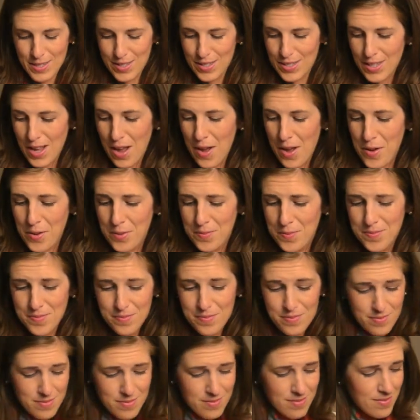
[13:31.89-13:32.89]
So
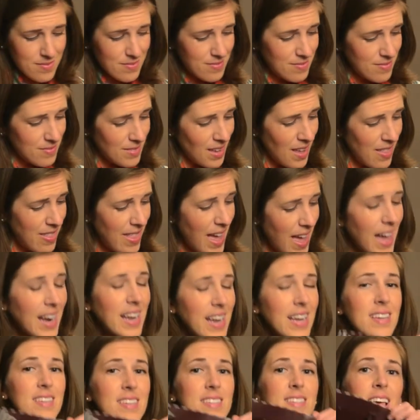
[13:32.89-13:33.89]
that
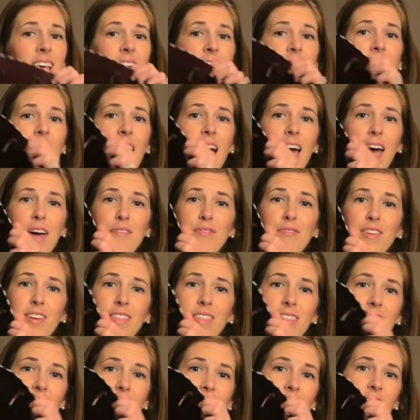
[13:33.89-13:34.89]
is
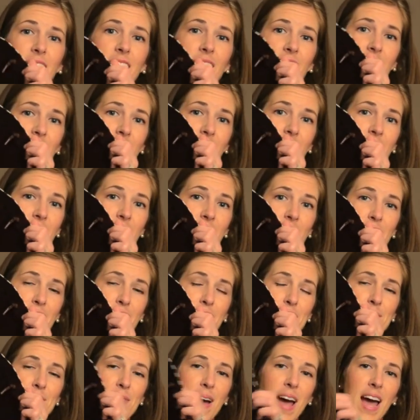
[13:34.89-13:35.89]
everything in
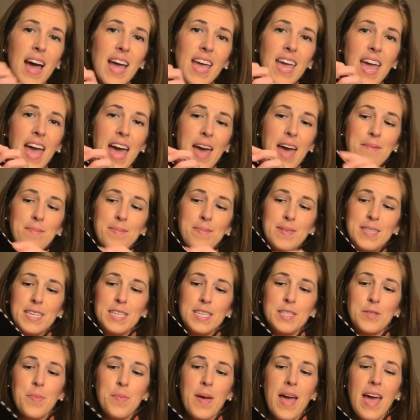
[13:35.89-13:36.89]
my
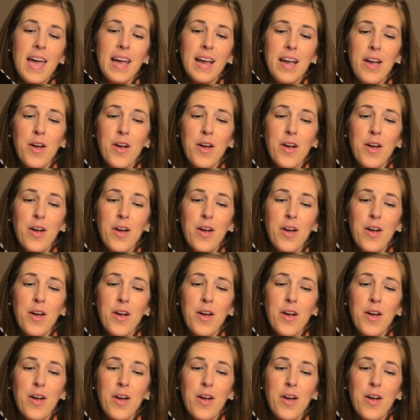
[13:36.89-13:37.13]
Empties bag.